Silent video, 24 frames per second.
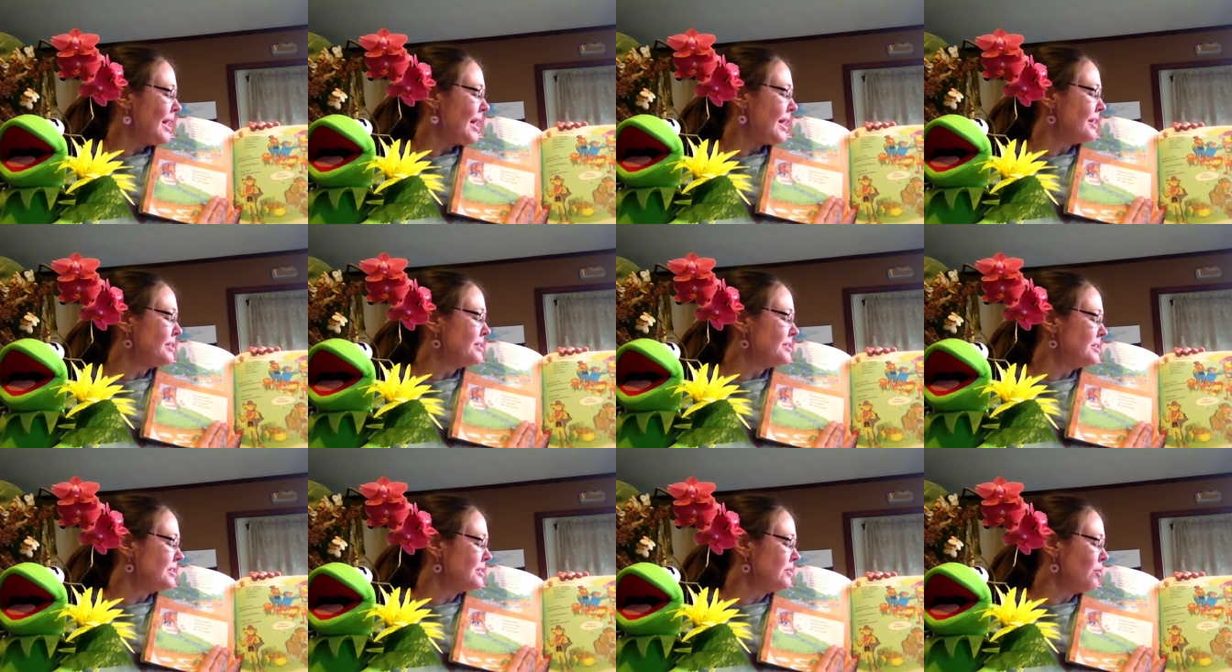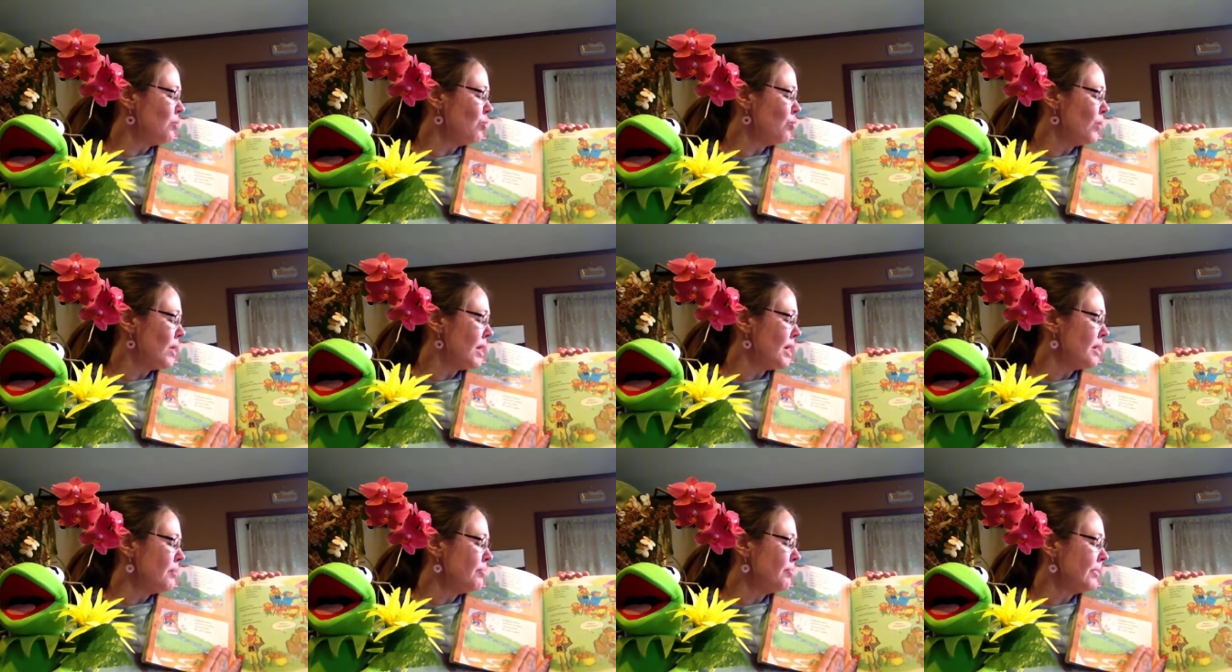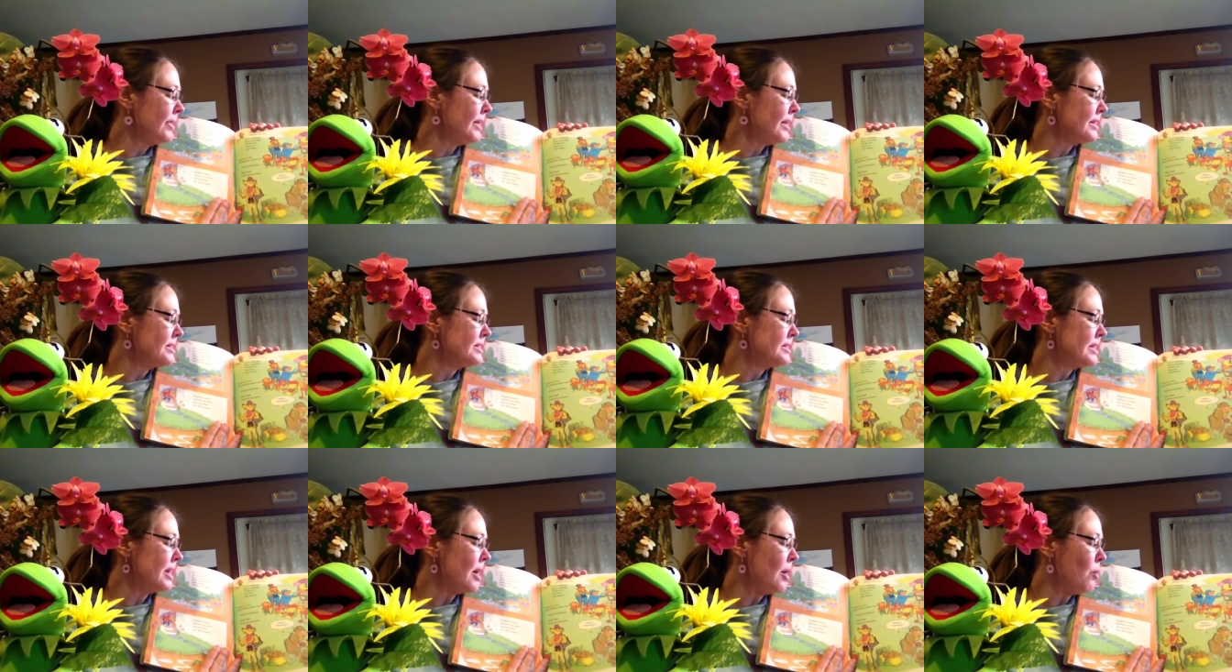And in a way,
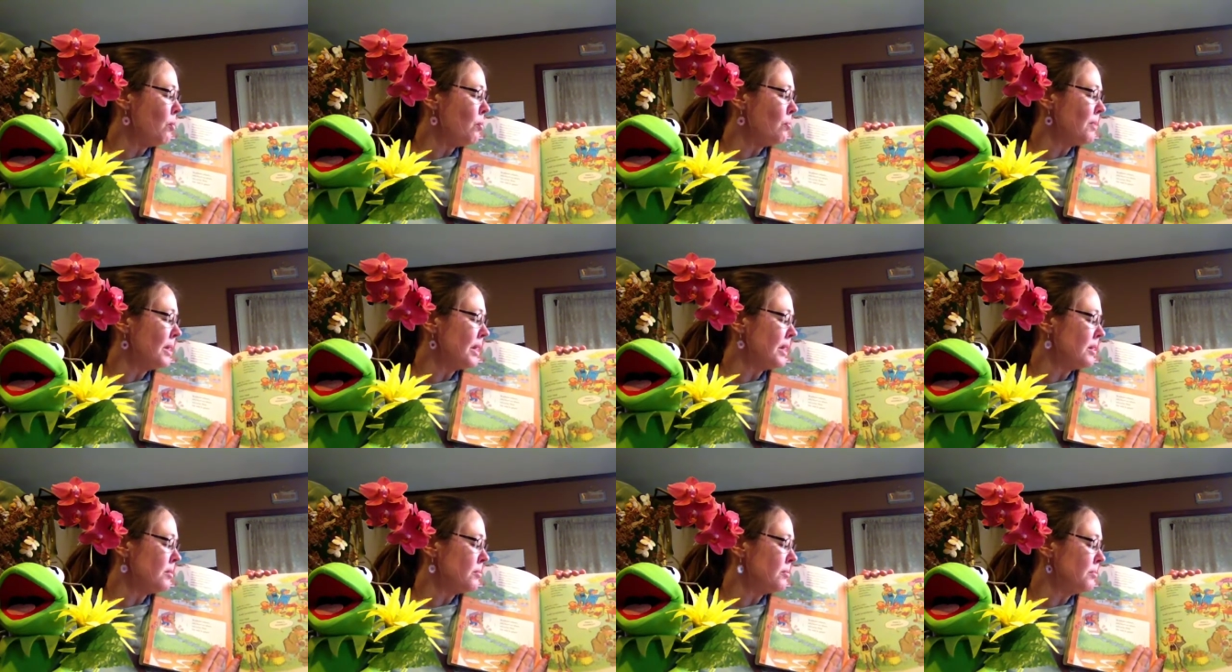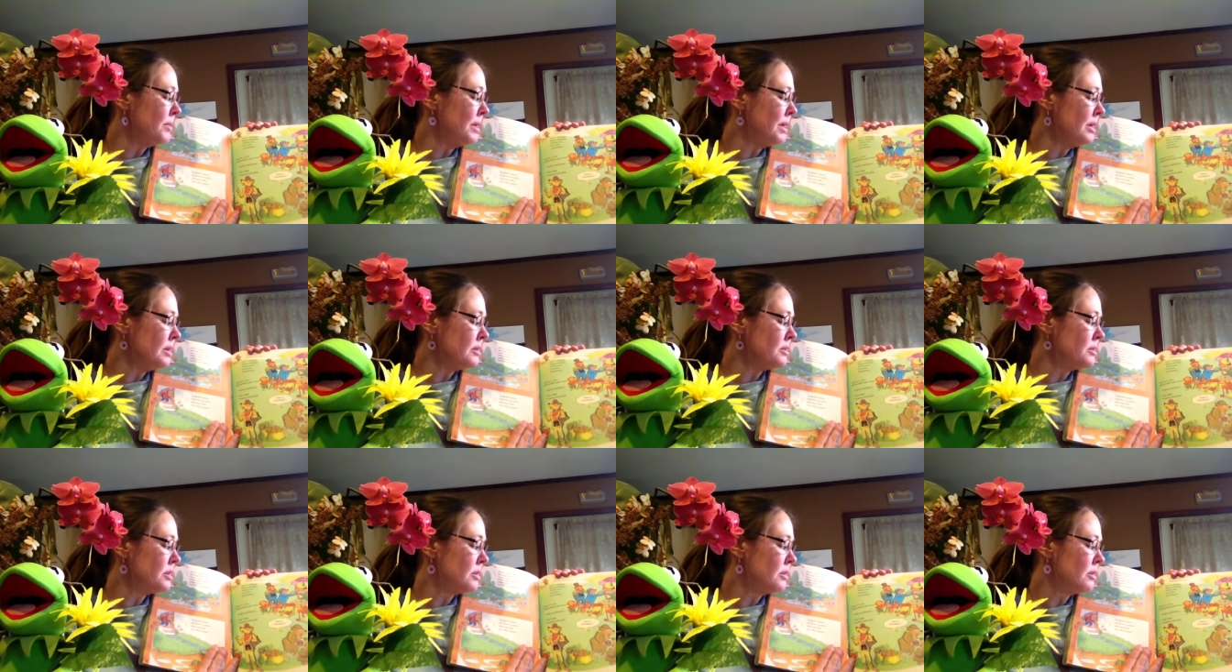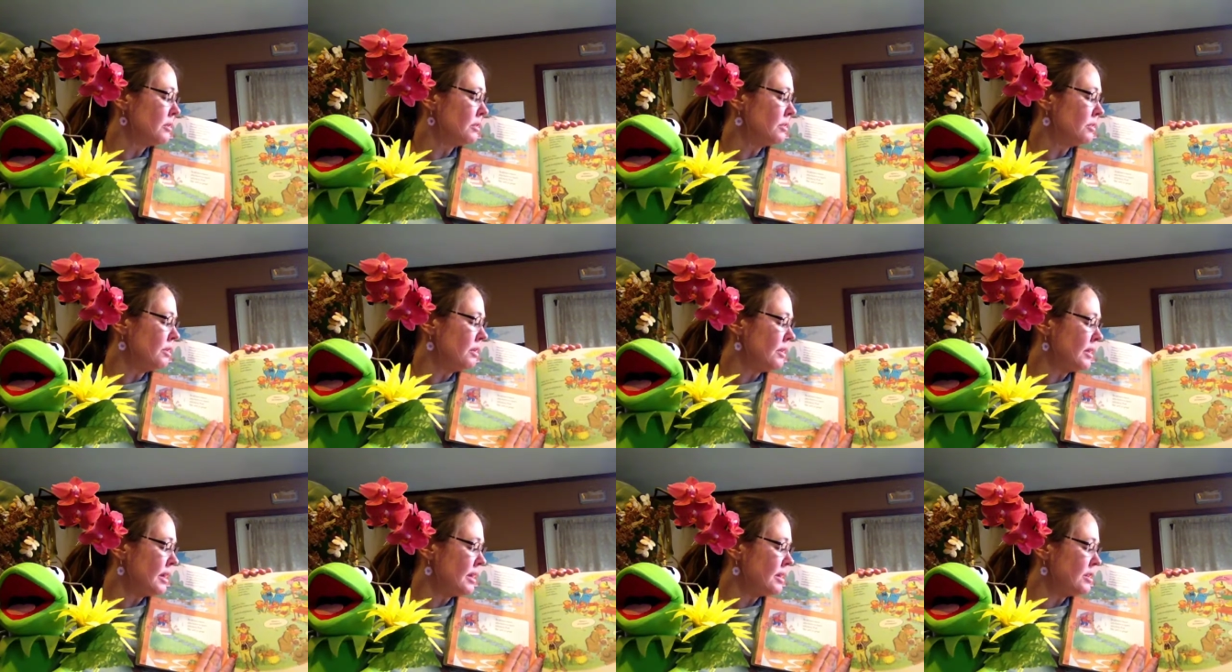plants help make meat.
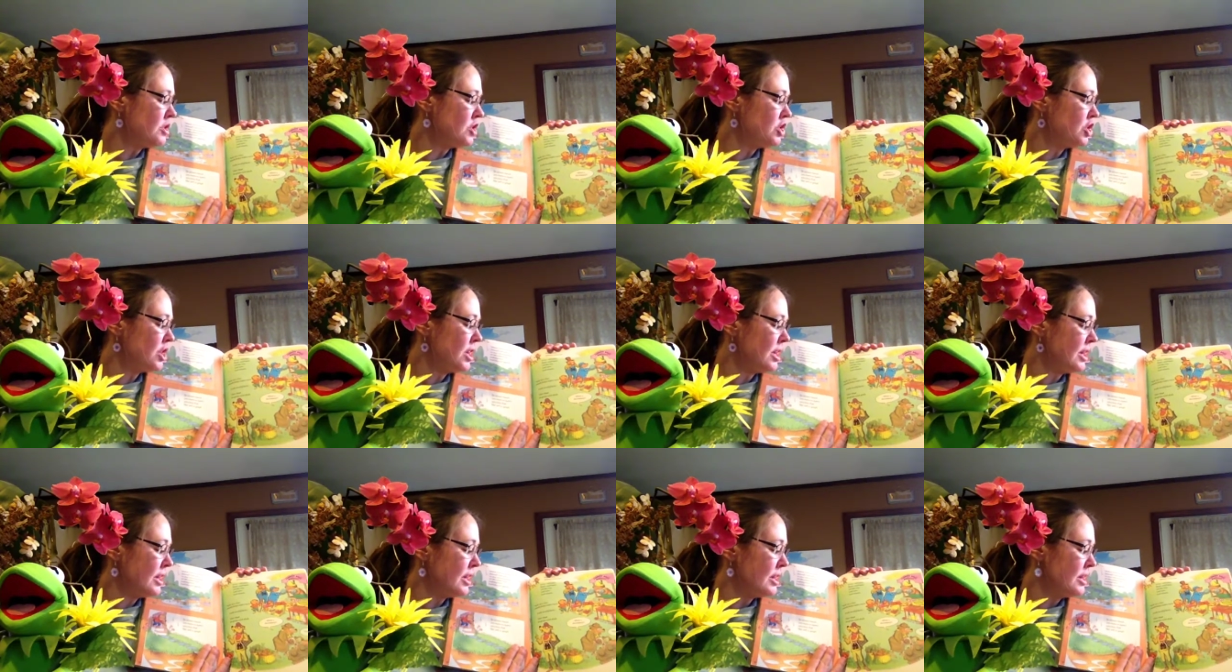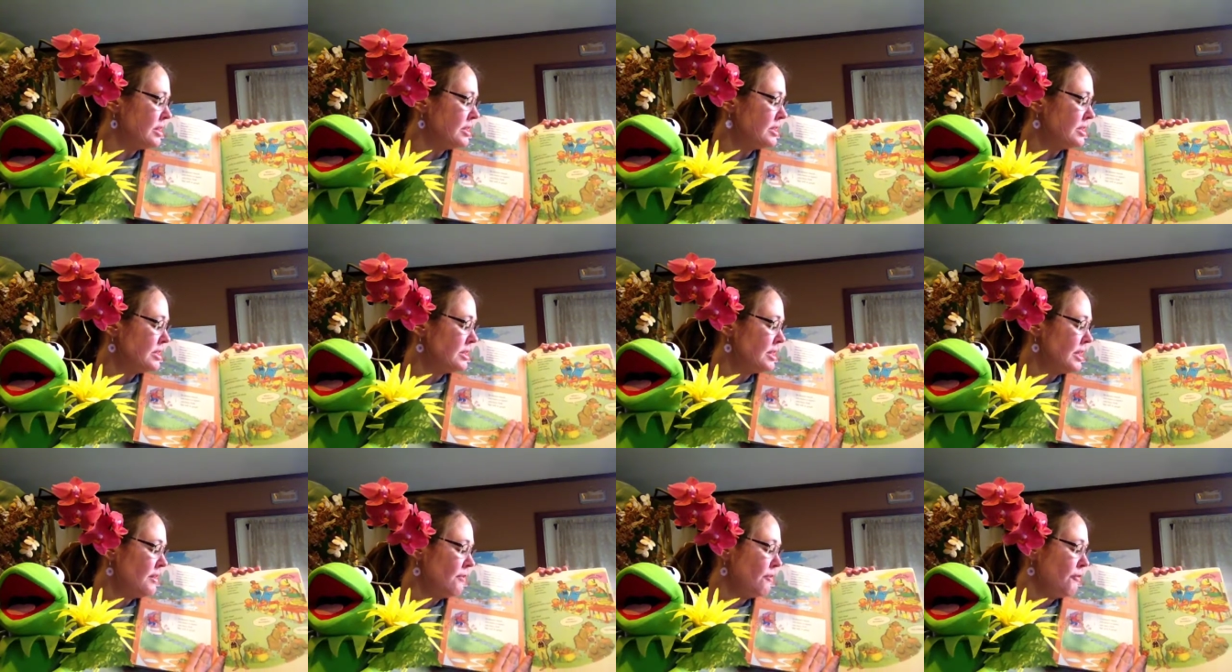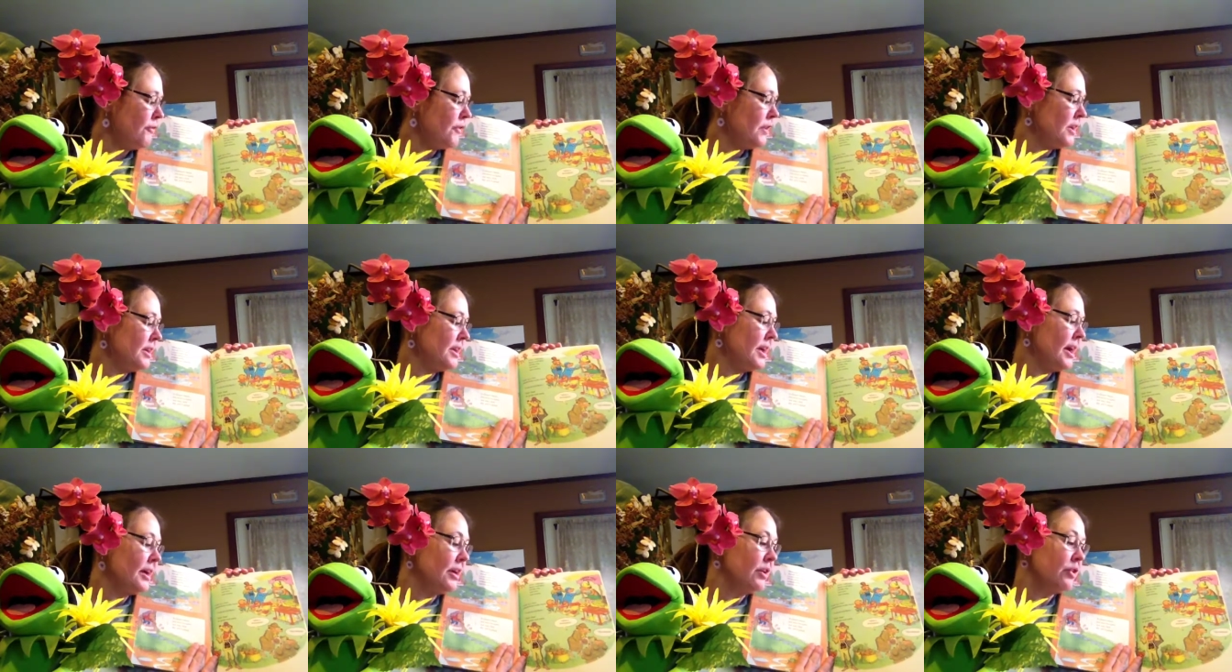Look at chickens, they
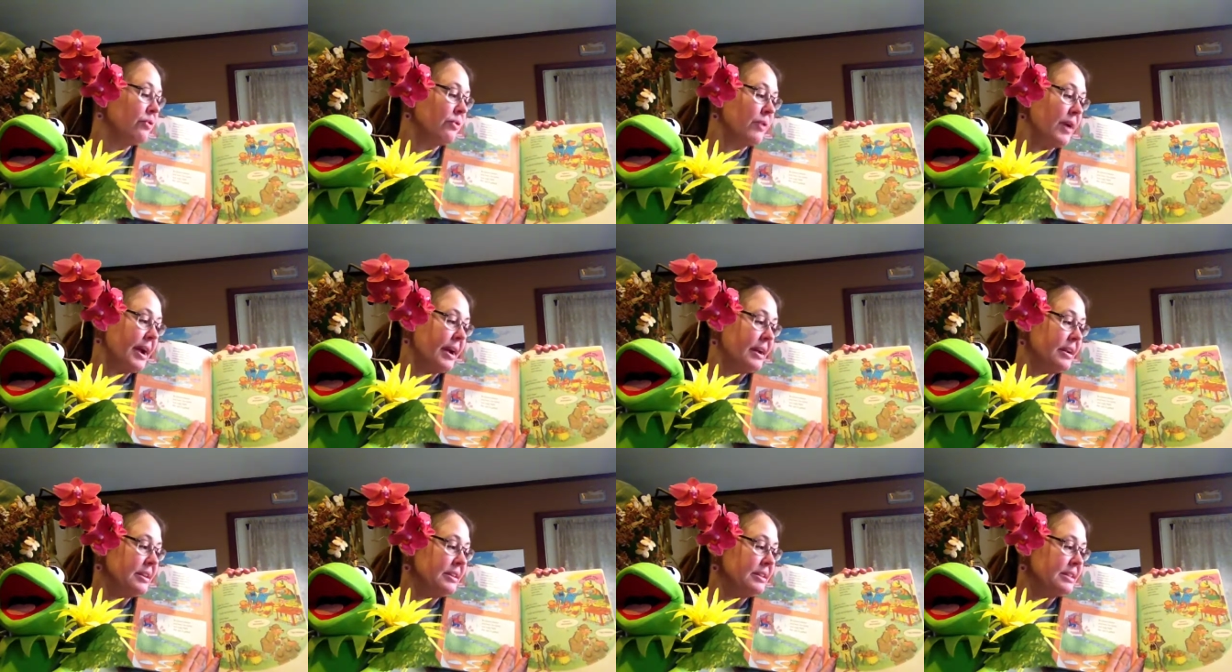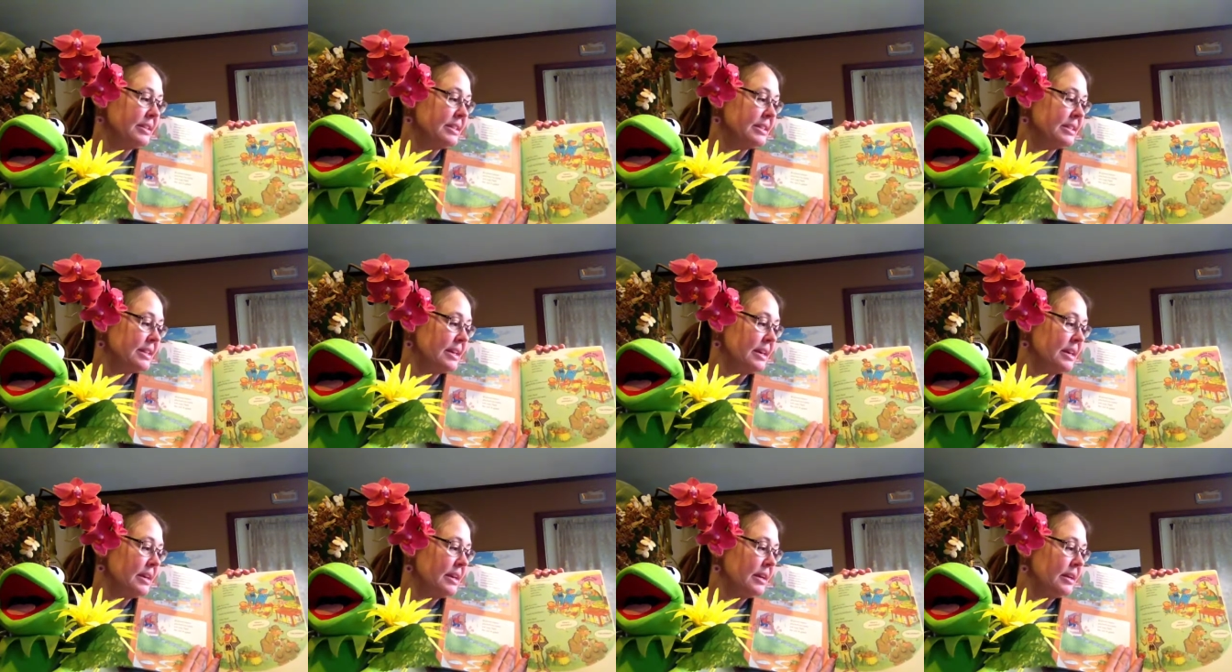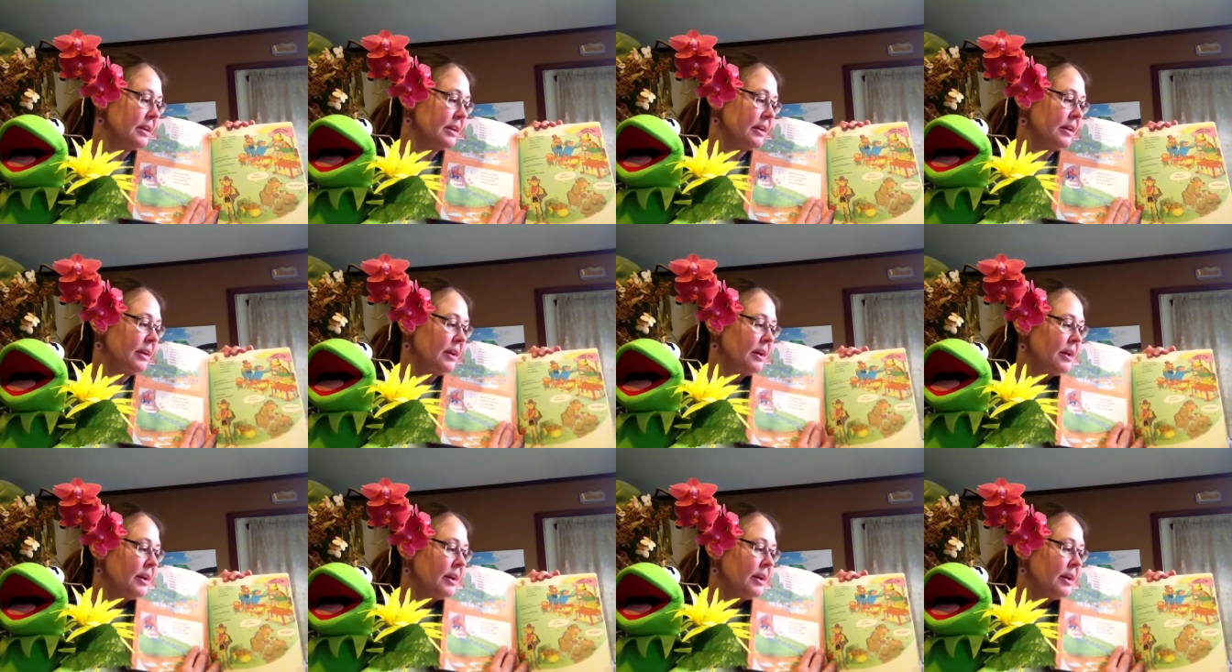feed on grain and seed.